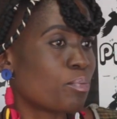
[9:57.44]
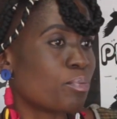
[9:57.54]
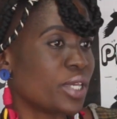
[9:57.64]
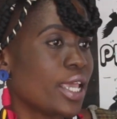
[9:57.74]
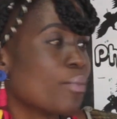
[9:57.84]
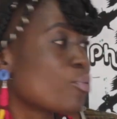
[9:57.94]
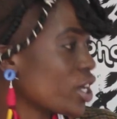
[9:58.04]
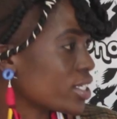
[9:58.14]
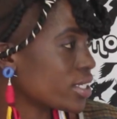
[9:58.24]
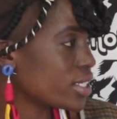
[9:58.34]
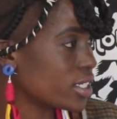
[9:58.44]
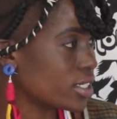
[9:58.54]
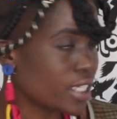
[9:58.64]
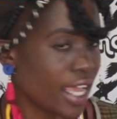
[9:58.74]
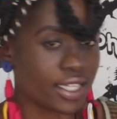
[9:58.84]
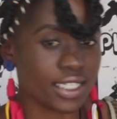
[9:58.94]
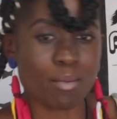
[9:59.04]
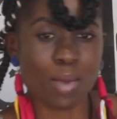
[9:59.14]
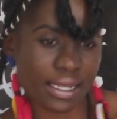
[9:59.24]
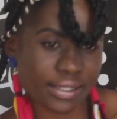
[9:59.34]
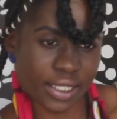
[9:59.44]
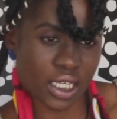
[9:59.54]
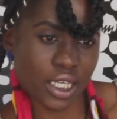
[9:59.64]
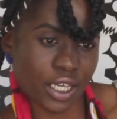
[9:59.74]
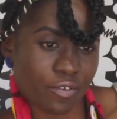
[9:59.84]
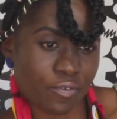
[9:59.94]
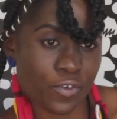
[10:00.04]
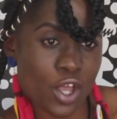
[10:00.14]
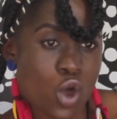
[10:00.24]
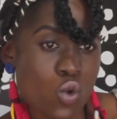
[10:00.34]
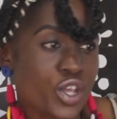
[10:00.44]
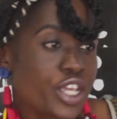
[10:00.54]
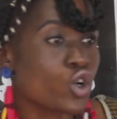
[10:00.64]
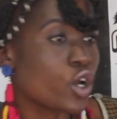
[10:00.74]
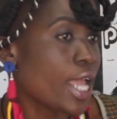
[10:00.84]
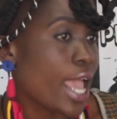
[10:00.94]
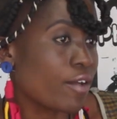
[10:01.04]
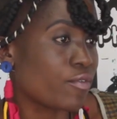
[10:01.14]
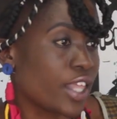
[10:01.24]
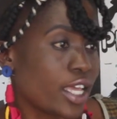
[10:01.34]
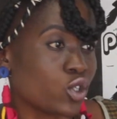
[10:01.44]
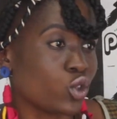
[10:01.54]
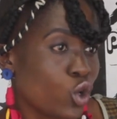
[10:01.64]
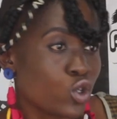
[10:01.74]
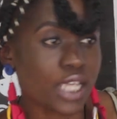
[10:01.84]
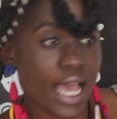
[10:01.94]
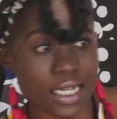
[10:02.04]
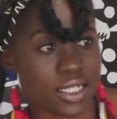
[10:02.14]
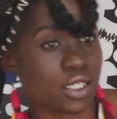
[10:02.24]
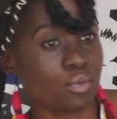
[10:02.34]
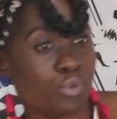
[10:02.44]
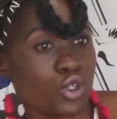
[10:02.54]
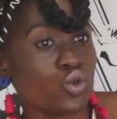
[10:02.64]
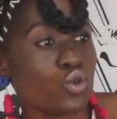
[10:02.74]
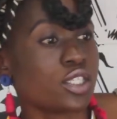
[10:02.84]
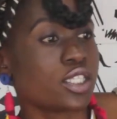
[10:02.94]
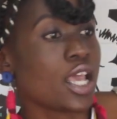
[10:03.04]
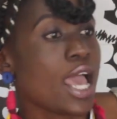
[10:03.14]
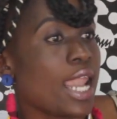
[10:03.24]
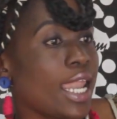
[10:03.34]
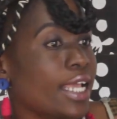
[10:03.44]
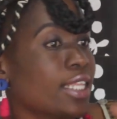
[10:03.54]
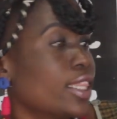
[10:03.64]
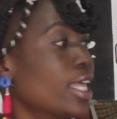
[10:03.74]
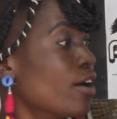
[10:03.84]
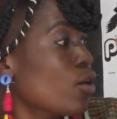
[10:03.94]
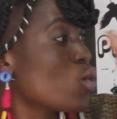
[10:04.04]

be a president? And I'm asking if we don't have those attributes, like the